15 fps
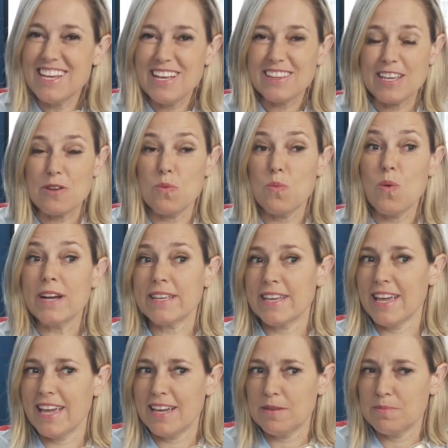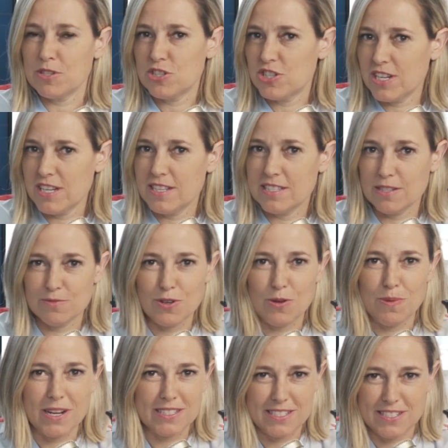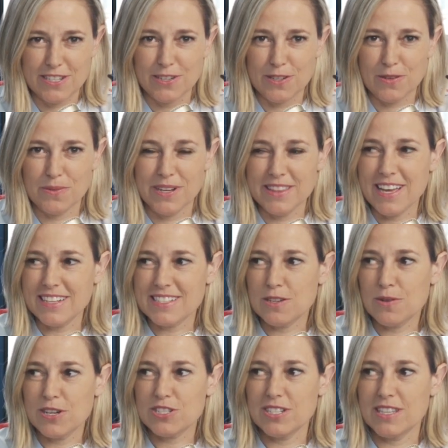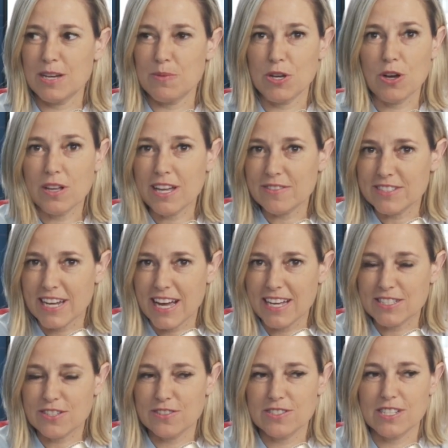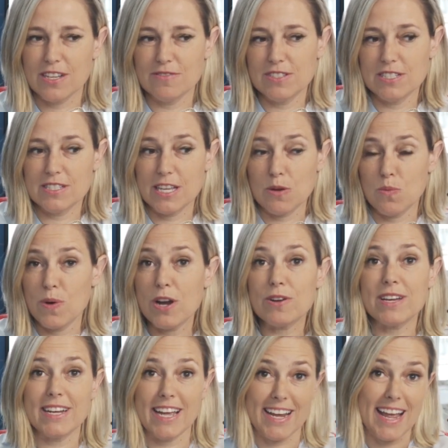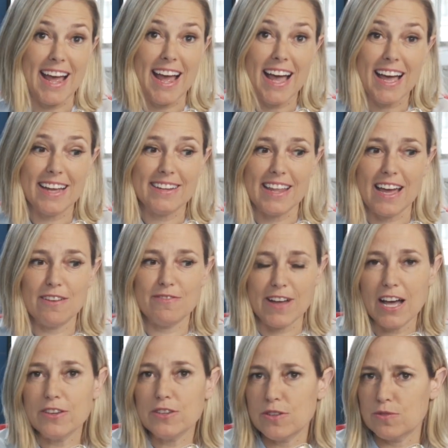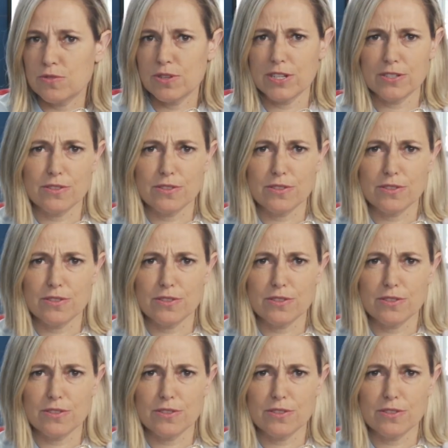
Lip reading: like what can't machines and robots do? And that's a question that we all have to ask ourselves is like, where can I add that value, critical